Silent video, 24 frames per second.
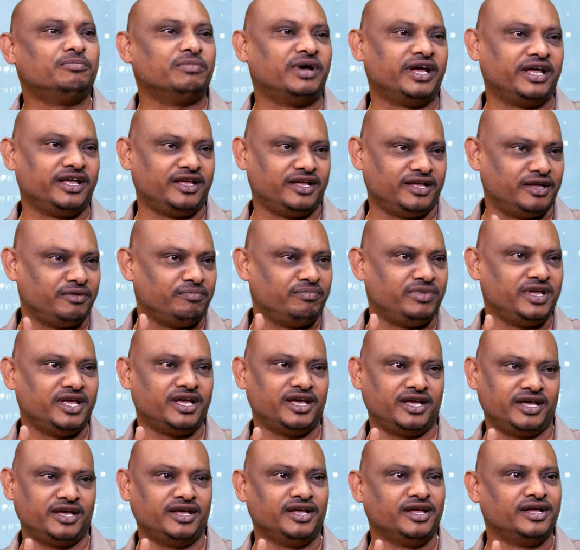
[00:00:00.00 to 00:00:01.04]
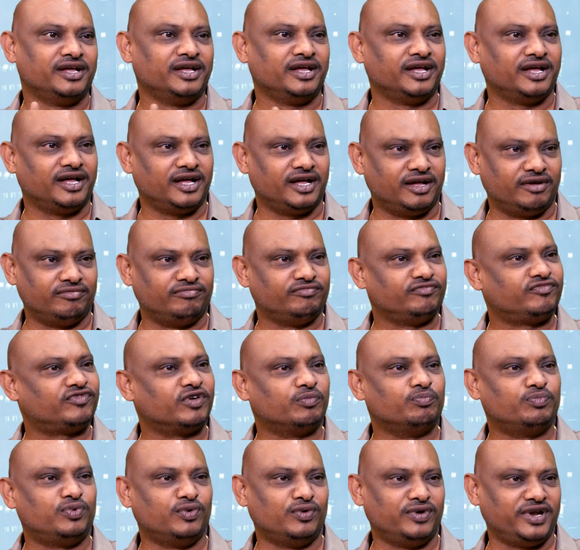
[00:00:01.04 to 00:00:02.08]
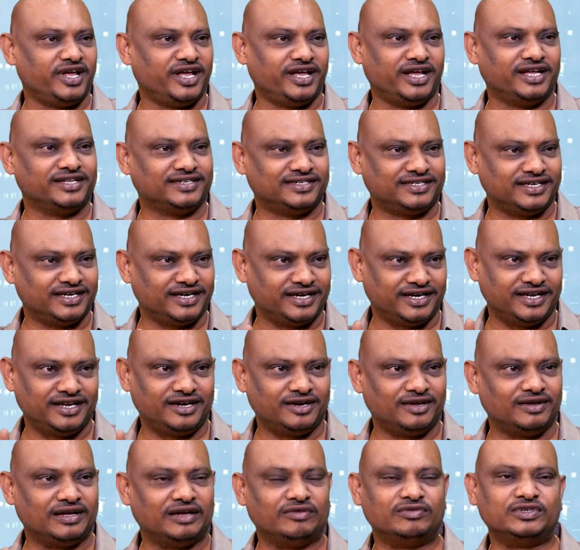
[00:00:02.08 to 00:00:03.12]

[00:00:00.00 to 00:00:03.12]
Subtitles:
my MBA from Pune. As I said, I